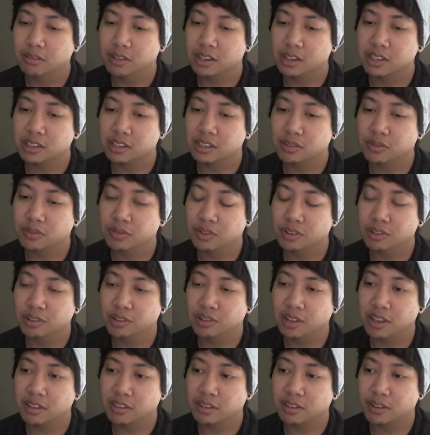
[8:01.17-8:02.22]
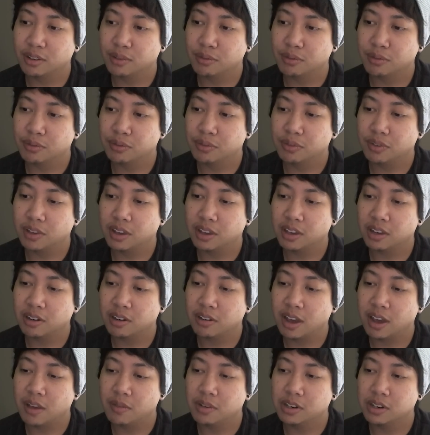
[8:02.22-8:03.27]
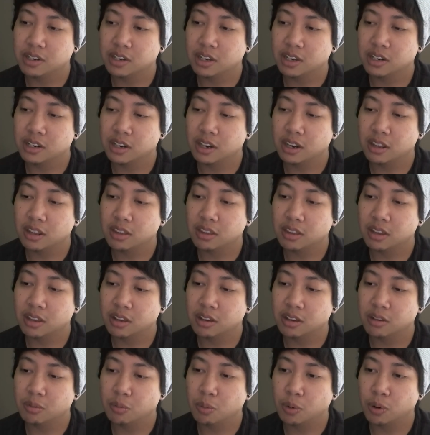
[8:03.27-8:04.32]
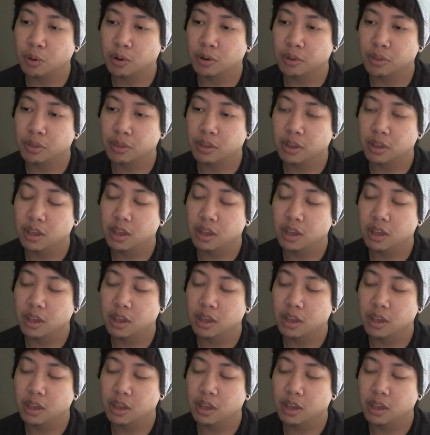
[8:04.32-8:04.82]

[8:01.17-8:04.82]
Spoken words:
I just feel as if, I haven't done anything worth